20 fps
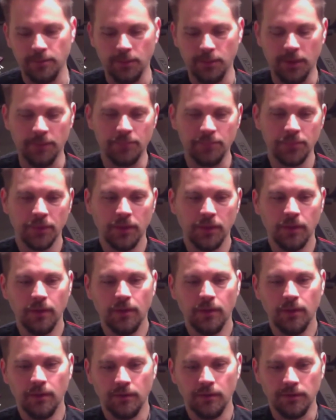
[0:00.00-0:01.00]
But
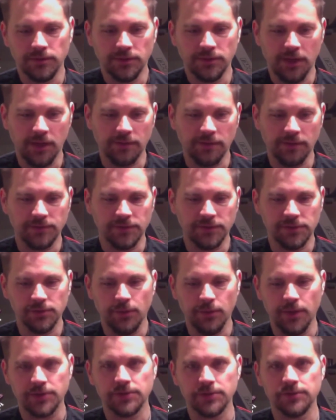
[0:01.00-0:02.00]
there's a lot of
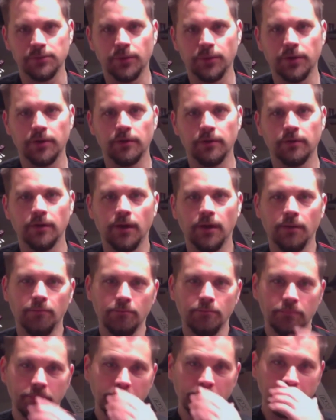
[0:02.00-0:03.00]
situations where you're,
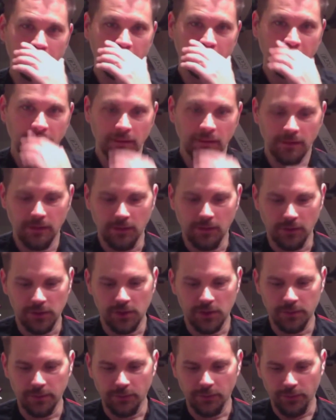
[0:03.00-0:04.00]
you
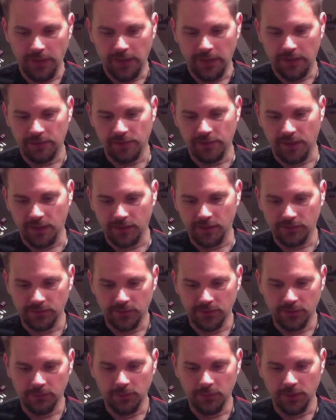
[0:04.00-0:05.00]
could be reading things,
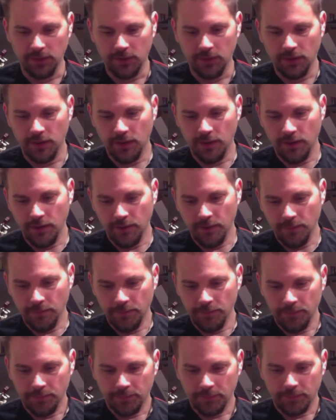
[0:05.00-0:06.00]
you could be
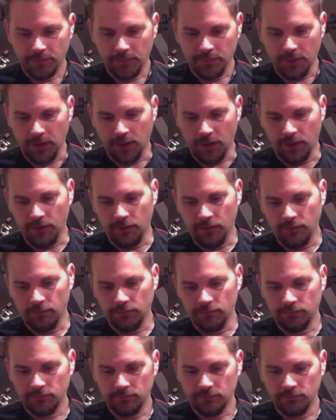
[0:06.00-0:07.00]

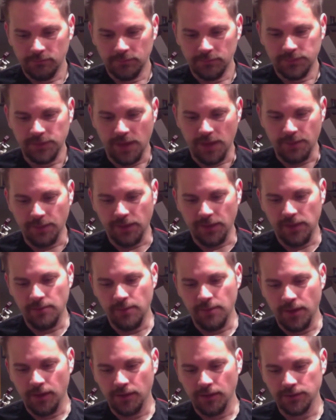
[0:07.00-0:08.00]
typing
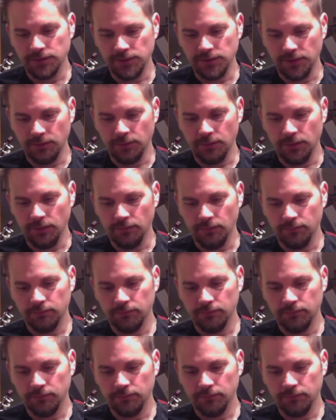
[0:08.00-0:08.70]
emails, you could be